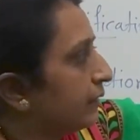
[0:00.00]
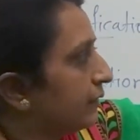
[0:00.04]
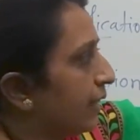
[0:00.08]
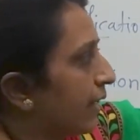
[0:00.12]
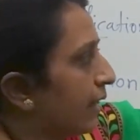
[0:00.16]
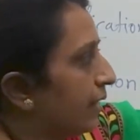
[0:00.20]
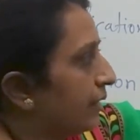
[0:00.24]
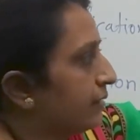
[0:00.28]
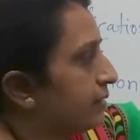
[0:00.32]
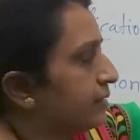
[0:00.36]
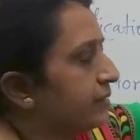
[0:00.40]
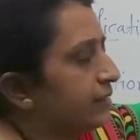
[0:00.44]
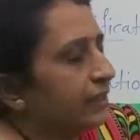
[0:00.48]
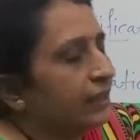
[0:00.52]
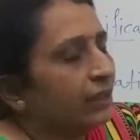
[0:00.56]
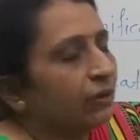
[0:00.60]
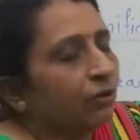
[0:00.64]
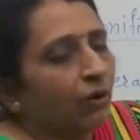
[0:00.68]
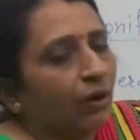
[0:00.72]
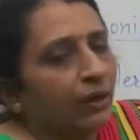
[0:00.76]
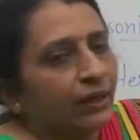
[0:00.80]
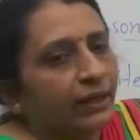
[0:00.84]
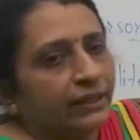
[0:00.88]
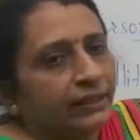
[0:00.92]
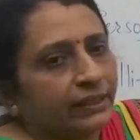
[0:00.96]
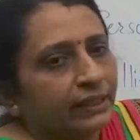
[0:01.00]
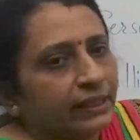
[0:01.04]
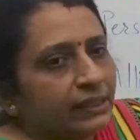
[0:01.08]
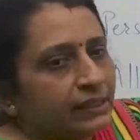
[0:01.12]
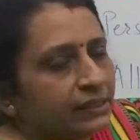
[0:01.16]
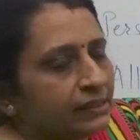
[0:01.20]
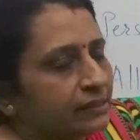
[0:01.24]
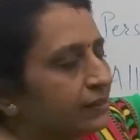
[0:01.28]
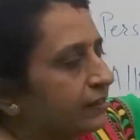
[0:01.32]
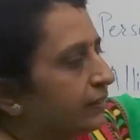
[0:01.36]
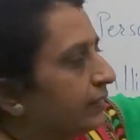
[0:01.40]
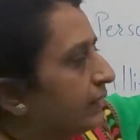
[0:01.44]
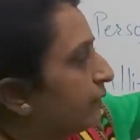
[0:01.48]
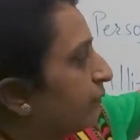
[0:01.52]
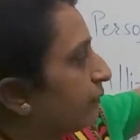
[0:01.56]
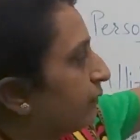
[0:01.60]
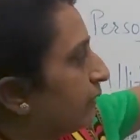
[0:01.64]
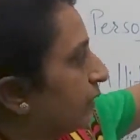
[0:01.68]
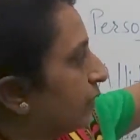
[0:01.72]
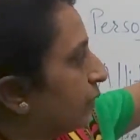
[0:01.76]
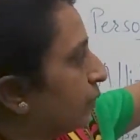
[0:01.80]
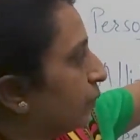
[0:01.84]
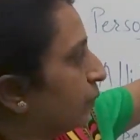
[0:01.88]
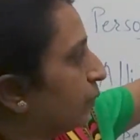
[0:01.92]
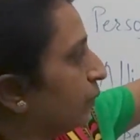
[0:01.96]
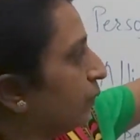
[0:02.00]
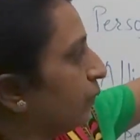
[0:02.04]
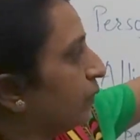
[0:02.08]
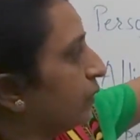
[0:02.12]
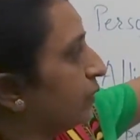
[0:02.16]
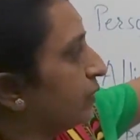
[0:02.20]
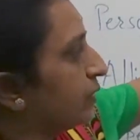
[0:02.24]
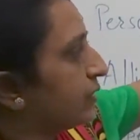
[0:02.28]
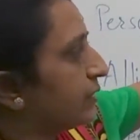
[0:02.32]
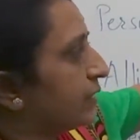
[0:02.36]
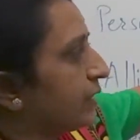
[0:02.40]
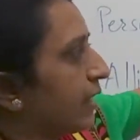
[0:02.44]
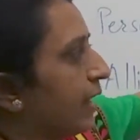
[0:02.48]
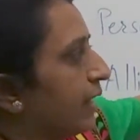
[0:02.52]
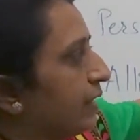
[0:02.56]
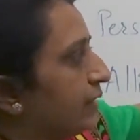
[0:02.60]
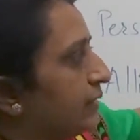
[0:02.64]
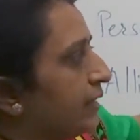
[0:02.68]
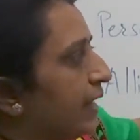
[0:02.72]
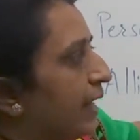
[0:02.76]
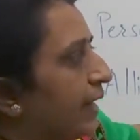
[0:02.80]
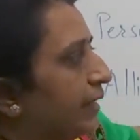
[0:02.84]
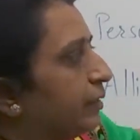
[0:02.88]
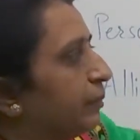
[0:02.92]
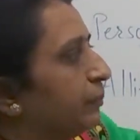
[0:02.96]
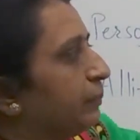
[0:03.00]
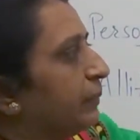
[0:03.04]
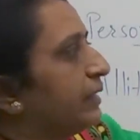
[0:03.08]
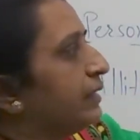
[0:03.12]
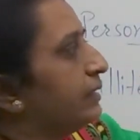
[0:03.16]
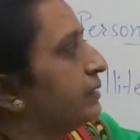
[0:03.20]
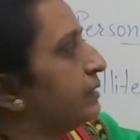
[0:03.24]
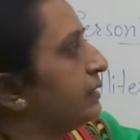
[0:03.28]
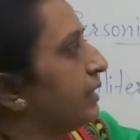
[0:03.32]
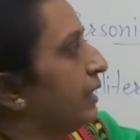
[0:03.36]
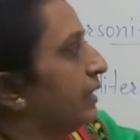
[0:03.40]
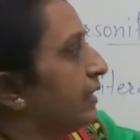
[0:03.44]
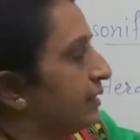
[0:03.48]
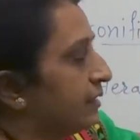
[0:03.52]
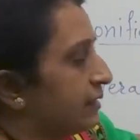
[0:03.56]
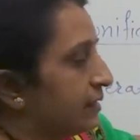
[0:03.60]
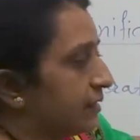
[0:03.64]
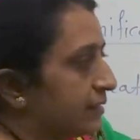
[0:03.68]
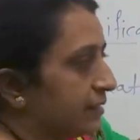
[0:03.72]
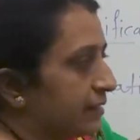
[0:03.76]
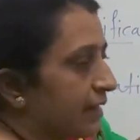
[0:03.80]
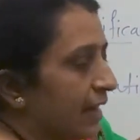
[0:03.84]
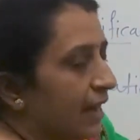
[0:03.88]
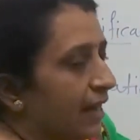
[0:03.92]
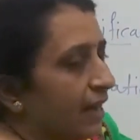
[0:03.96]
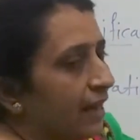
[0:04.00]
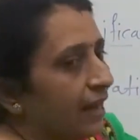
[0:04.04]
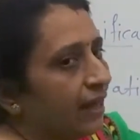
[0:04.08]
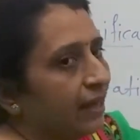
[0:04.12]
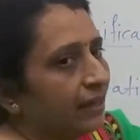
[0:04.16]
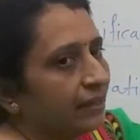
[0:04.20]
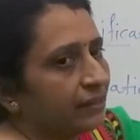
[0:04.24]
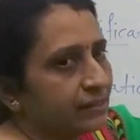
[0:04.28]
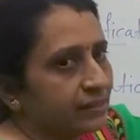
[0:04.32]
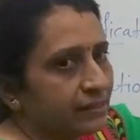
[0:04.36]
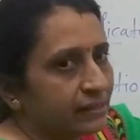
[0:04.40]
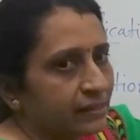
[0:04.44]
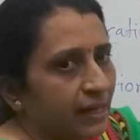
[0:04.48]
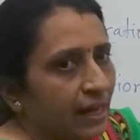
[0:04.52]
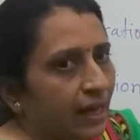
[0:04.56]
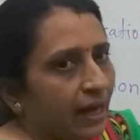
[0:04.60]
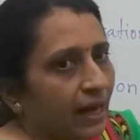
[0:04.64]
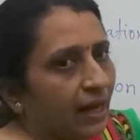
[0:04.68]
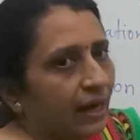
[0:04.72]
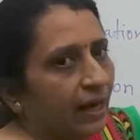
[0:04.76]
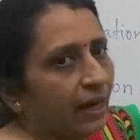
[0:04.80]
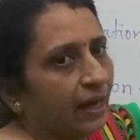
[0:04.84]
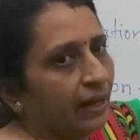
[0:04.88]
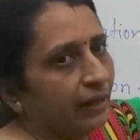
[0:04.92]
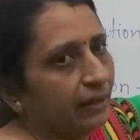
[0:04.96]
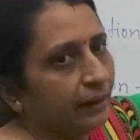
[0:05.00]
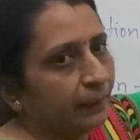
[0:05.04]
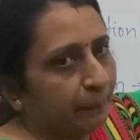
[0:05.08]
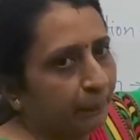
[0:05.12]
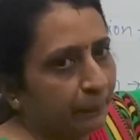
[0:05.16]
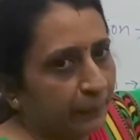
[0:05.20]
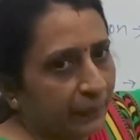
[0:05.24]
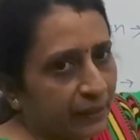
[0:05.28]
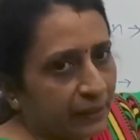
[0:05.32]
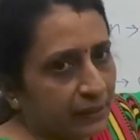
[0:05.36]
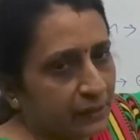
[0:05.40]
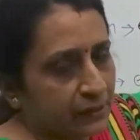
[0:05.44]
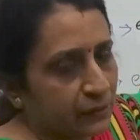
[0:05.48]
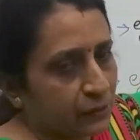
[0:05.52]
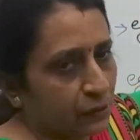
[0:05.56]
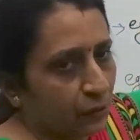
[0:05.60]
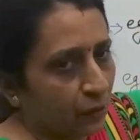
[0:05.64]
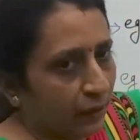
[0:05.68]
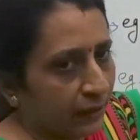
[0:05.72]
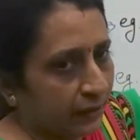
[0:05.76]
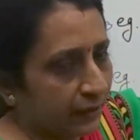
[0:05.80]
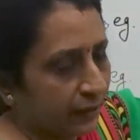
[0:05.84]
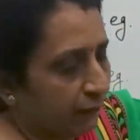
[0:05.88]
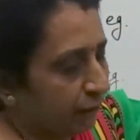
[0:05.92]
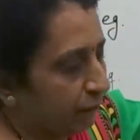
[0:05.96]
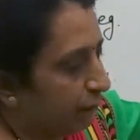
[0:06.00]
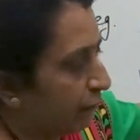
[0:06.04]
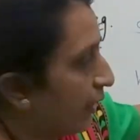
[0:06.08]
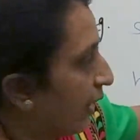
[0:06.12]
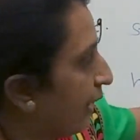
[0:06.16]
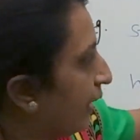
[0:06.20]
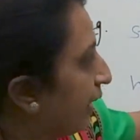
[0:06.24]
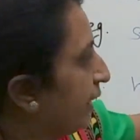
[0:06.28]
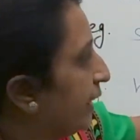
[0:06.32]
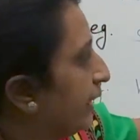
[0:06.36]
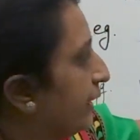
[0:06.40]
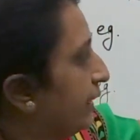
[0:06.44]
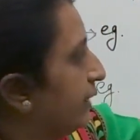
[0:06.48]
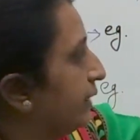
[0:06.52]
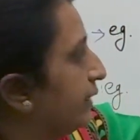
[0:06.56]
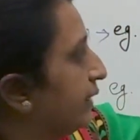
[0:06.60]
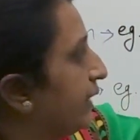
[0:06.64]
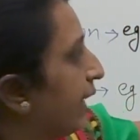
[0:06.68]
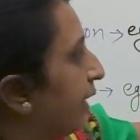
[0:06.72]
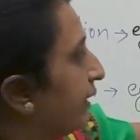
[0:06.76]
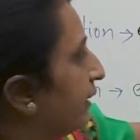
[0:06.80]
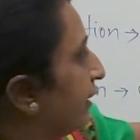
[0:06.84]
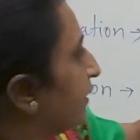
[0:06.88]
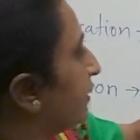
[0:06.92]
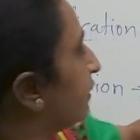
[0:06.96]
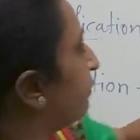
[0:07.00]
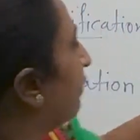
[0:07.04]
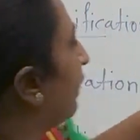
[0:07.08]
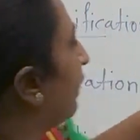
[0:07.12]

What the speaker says: dancing quality is given to stars. That means stars are personified. That is